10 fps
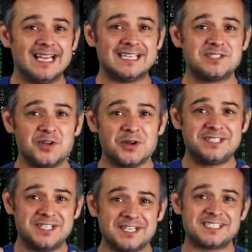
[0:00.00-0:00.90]
It's not
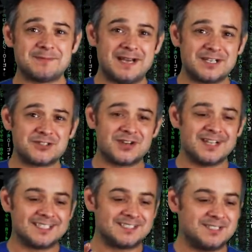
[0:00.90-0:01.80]
just about
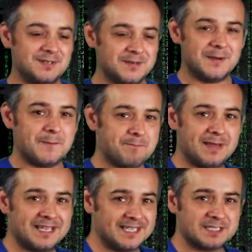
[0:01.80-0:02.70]
trying to
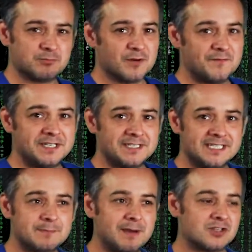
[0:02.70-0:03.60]
make things more efficient,
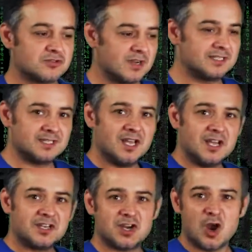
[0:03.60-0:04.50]
it's about trying to
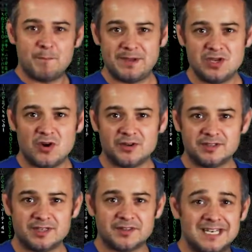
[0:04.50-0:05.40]
go
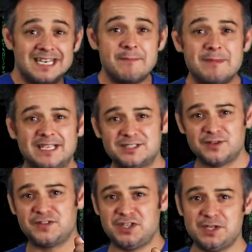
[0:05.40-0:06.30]
beyond the limits
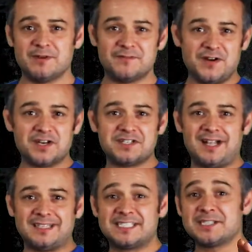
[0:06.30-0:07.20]
of human
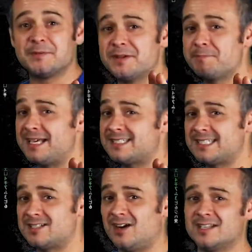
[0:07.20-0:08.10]
functionality. Some of the best
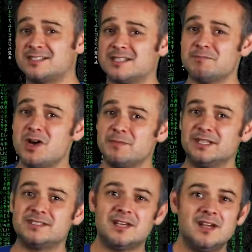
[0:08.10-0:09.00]
designers at the
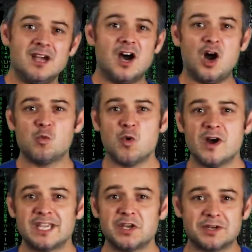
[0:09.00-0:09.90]
moment are
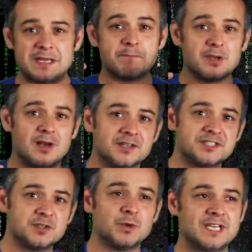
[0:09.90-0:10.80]
working on implants
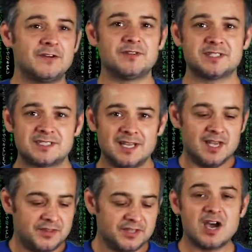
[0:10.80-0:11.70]
that will give us
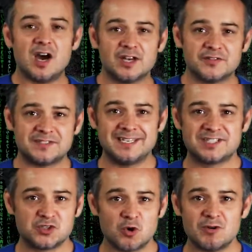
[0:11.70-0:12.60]
the kind of
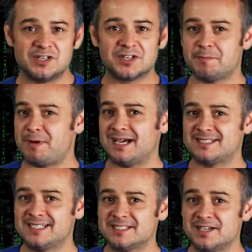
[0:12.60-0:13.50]
sensorial
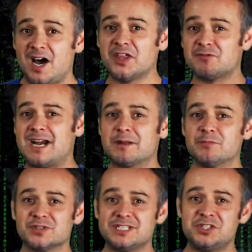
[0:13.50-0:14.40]
capacities that other
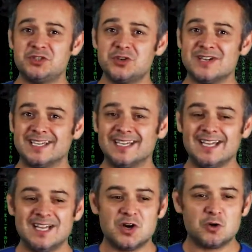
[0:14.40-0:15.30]
animals enjoy,
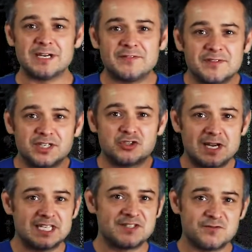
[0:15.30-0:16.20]
or even the
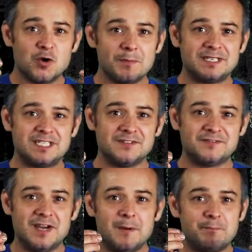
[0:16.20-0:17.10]
transformative
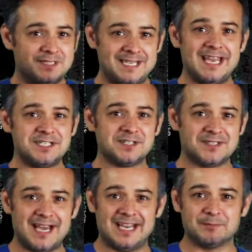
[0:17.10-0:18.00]
potential
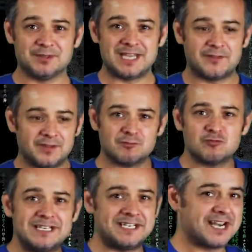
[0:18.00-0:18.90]
that animals have, like
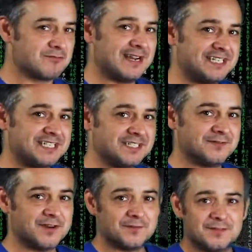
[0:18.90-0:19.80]
regeneration
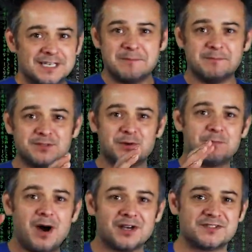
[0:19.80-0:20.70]
of, of limbs or
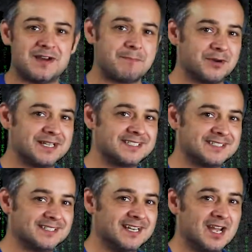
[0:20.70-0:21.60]
parts of our bodies
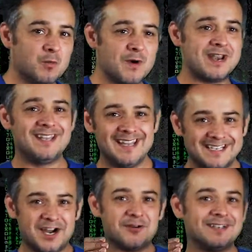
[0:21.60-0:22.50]
that, when they
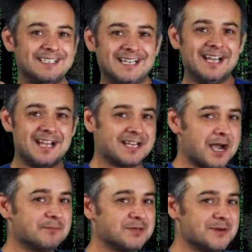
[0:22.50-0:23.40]
currently
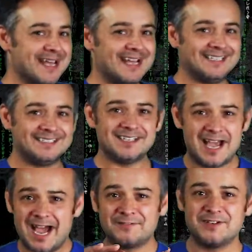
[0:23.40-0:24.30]
come to an end,
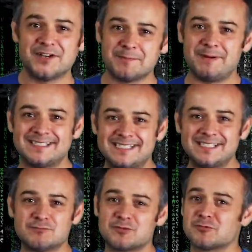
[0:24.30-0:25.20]
have no capacity
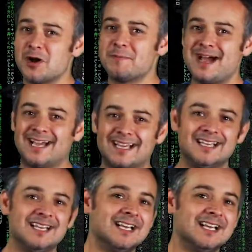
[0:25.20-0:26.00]
to grow back.